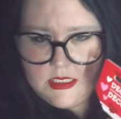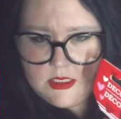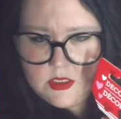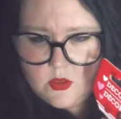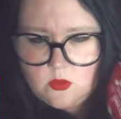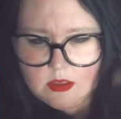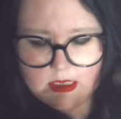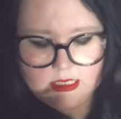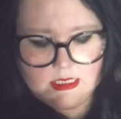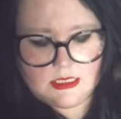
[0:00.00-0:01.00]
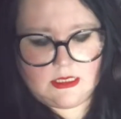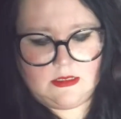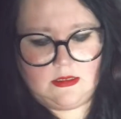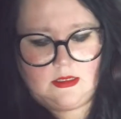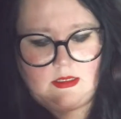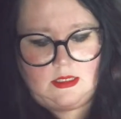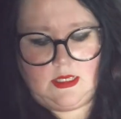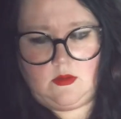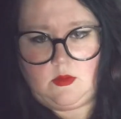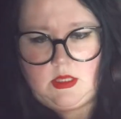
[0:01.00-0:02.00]
decor sets
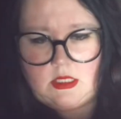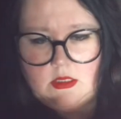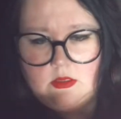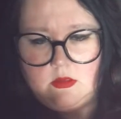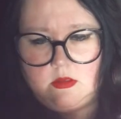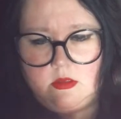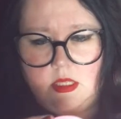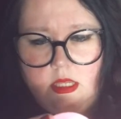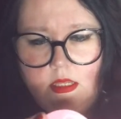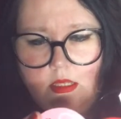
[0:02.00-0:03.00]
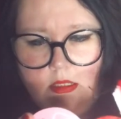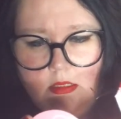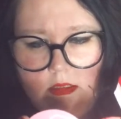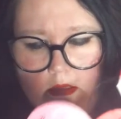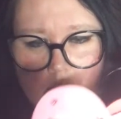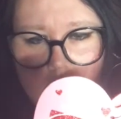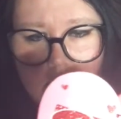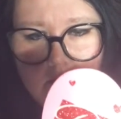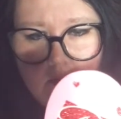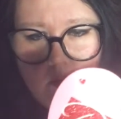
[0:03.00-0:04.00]
with the little
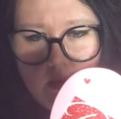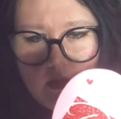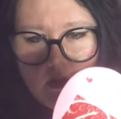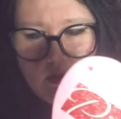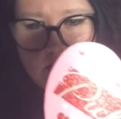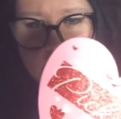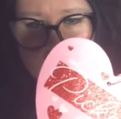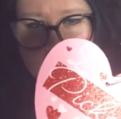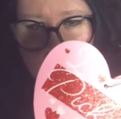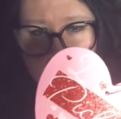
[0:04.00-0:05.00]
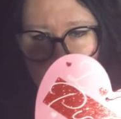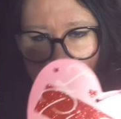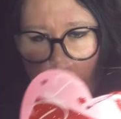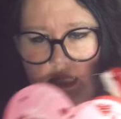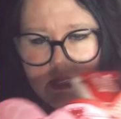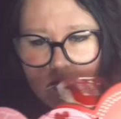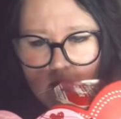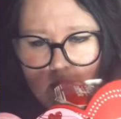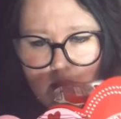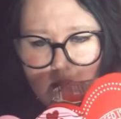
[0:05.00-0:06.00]
wooden hearts. So they
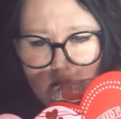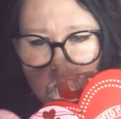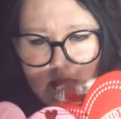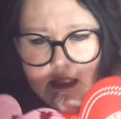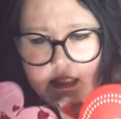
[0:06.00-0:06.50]
had that